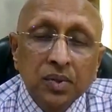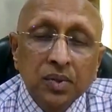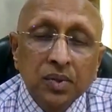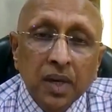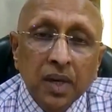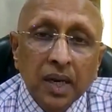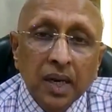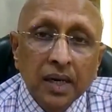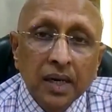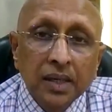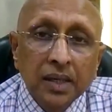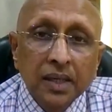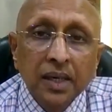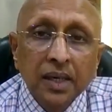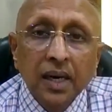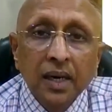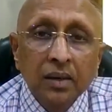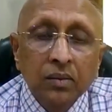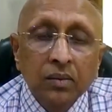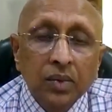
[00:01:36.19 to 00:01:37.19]

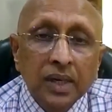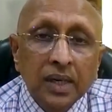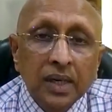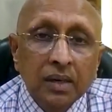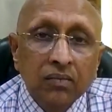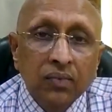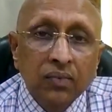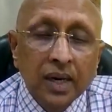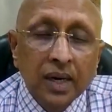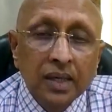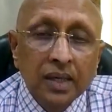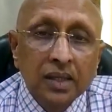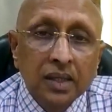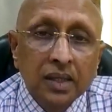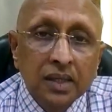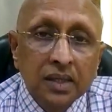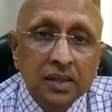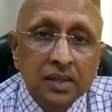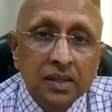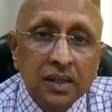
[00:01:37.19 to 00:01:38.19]
similarity and we can find the
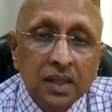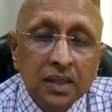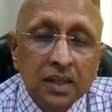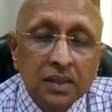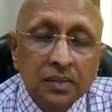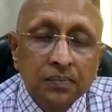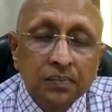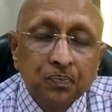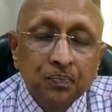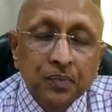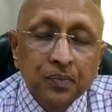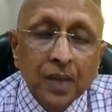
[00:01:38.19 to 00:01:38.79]
results.